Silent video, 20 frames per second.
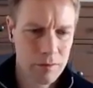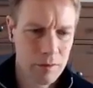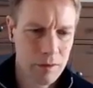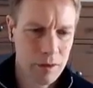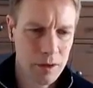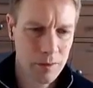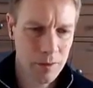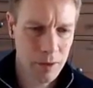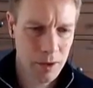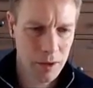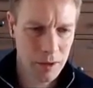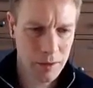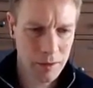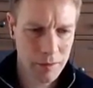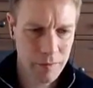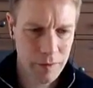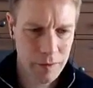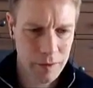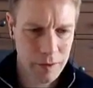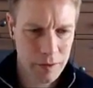compiler
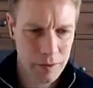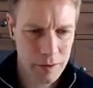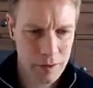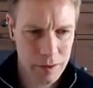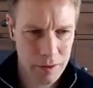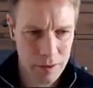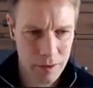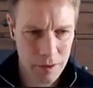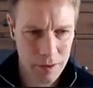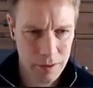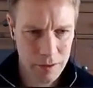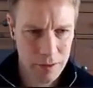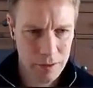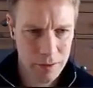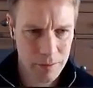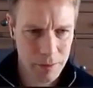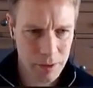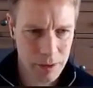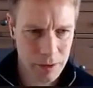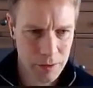if it continues to
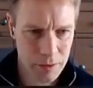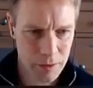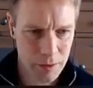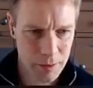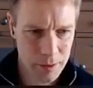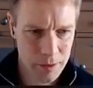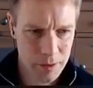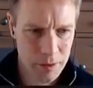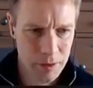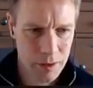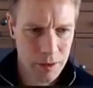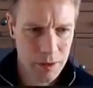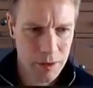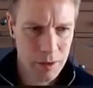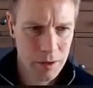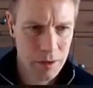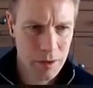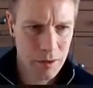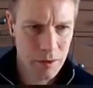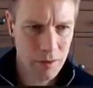be troubled.
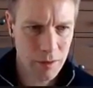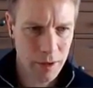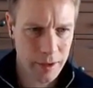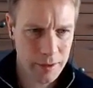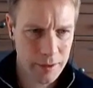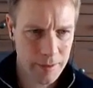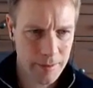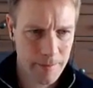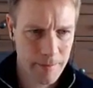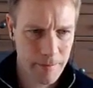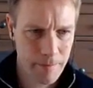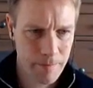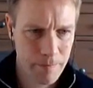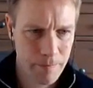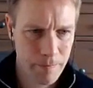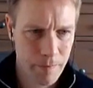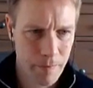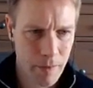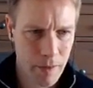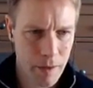All right.
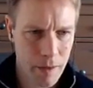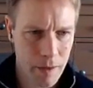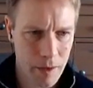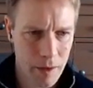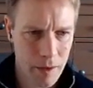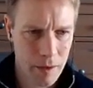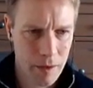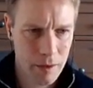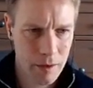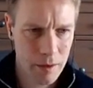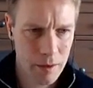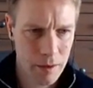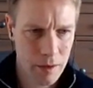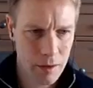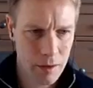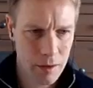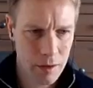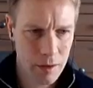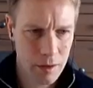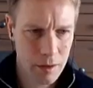
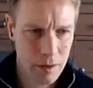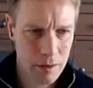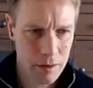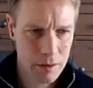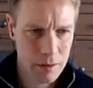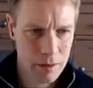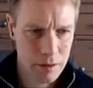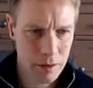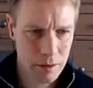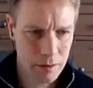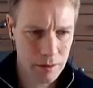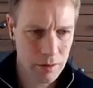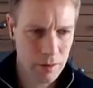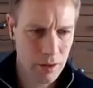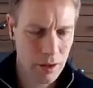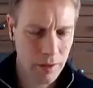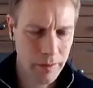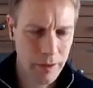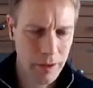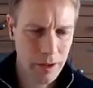So
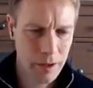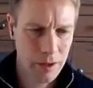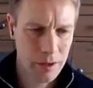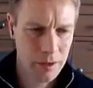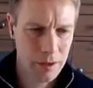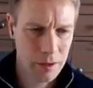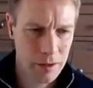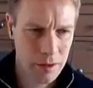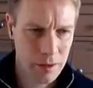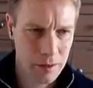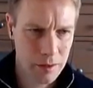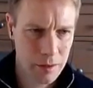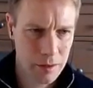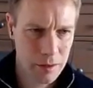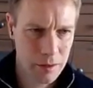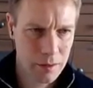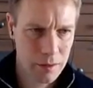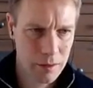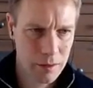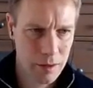how are we going to
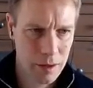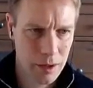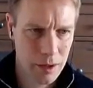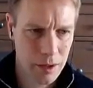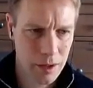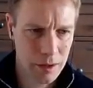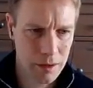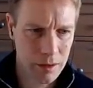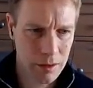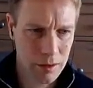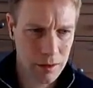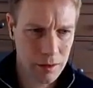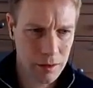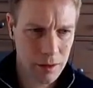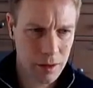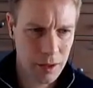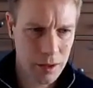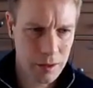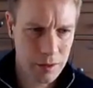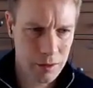add our
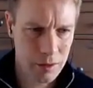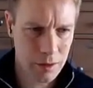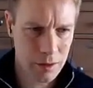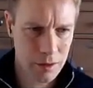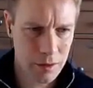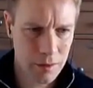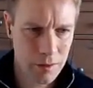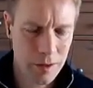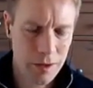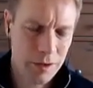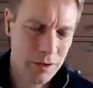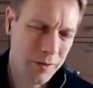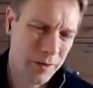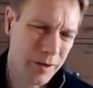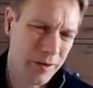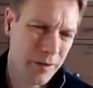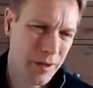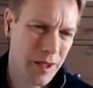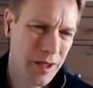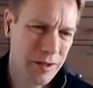insert? Unless should we
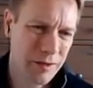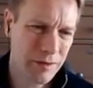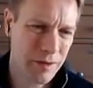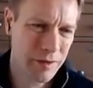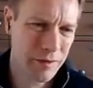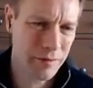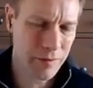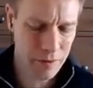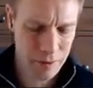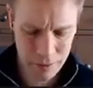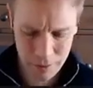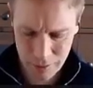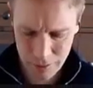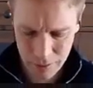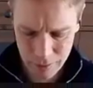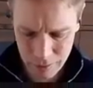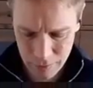do our asRef first?